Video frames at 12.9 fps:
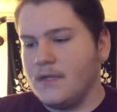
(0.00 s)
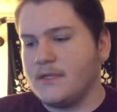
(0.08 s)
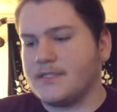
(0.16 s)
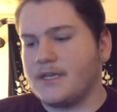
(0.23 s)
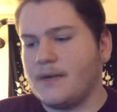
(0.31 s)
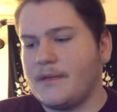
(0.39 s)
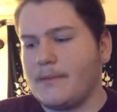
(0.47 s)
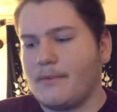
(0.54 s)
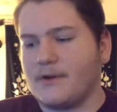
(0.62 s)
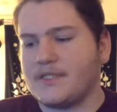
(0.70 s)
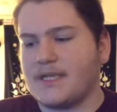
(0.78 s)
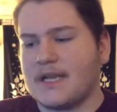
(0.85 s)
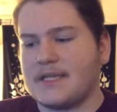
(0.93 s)
This could have been a
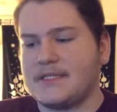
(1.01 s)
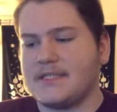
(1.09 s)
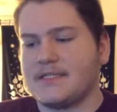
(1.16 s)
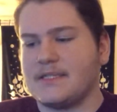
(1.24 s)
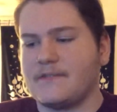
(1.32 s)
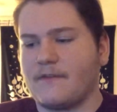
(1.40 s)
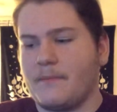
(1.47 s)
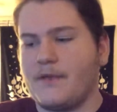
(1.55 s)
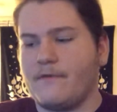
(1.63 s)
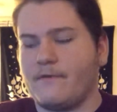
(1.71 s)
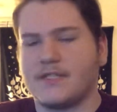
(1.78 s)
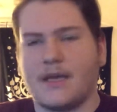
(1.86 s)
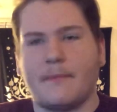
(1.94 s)
person at a distance from you.
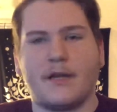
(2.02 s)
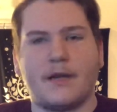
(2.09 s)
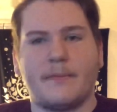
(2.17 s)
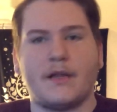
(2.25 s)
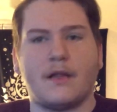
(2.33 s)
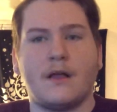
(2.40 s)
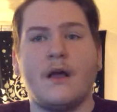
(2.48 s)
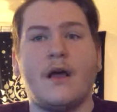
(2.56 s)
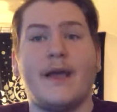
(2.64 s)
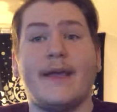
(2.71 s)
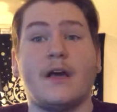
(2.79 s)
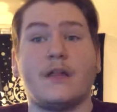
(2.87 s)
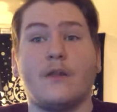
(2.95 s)
For some, it could have been
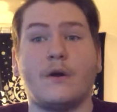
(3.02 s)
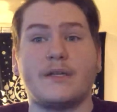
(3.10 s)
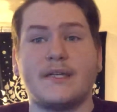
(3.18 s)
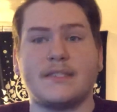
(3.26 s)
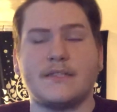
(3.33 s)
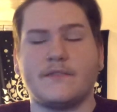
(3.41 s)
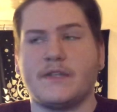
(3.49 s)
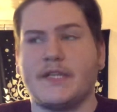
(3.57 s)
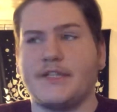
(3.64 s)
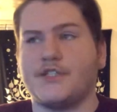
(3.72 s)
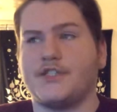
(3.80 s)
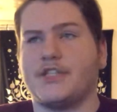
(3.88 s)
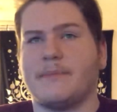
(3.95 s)
a, a, a long-distance
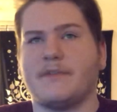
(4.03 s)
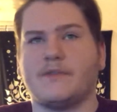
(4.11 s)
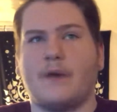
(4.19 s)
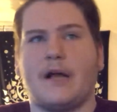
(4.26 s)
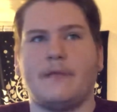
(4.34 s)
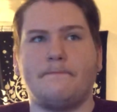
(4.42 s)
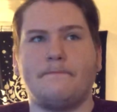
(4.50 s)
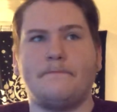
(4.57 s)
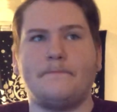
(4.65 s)
relationship as well.